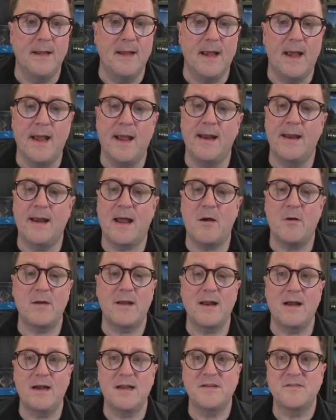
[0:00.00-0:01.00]
And now I
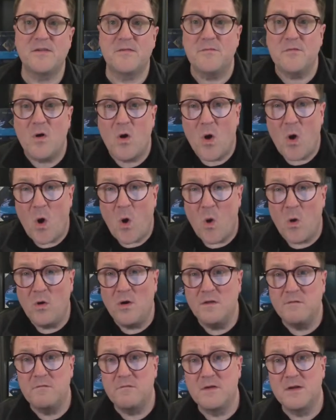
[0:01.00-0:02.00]
get a list of all
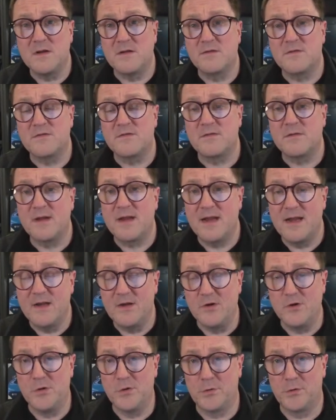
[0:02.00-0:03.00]
the fields
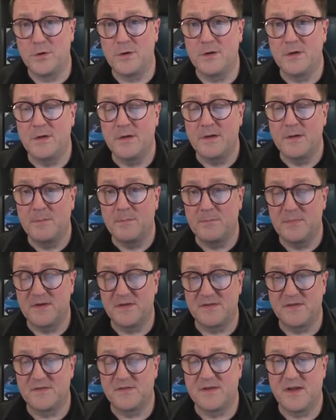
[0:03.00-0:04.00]
in your
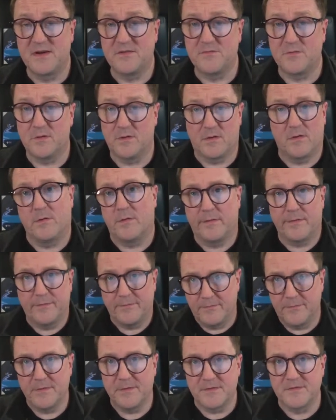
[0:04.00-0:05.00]
Business Central, or
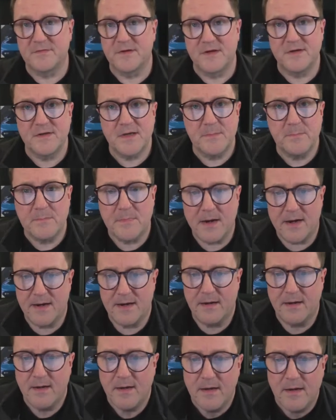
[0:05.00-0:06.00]
in this case in
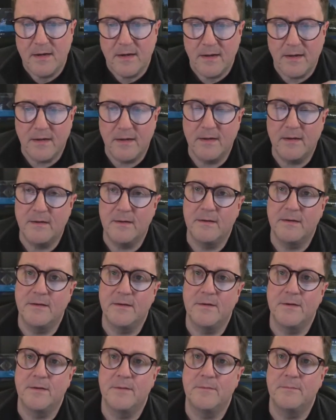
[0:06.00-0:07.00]
mine.
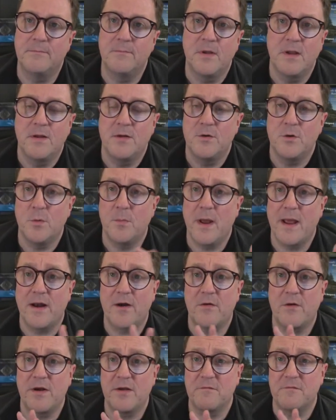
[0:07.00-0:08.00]
No
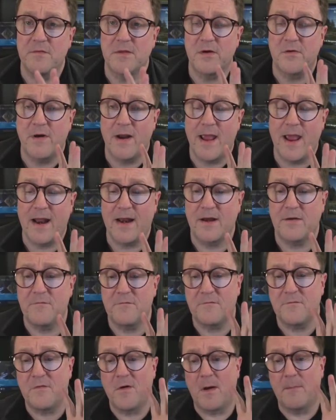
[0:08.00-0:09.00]
matter if they're added
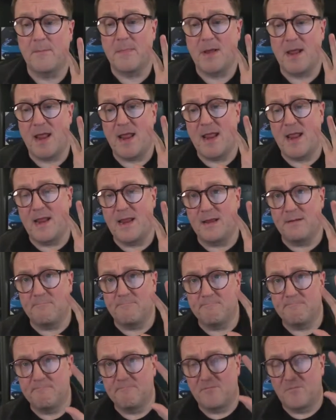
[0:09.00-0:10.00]
from
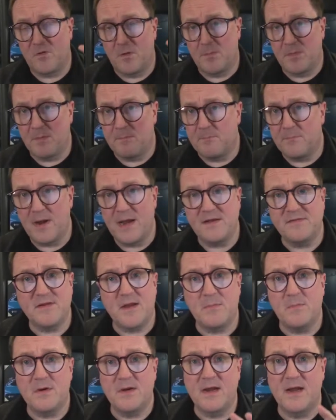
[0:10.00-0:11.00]
the base
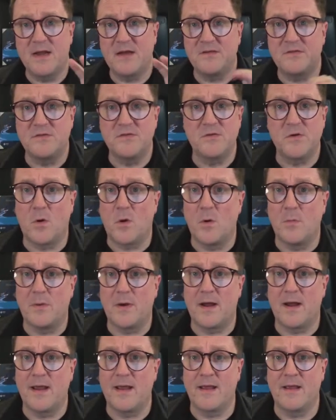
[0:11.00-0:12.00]
application or
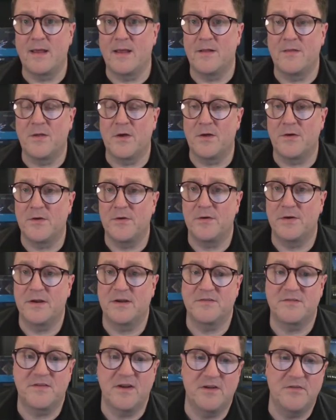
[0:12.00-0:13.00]
by another
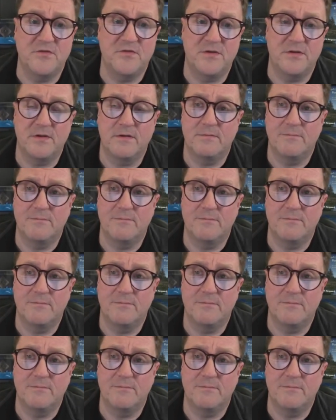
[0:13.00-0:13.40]
extension,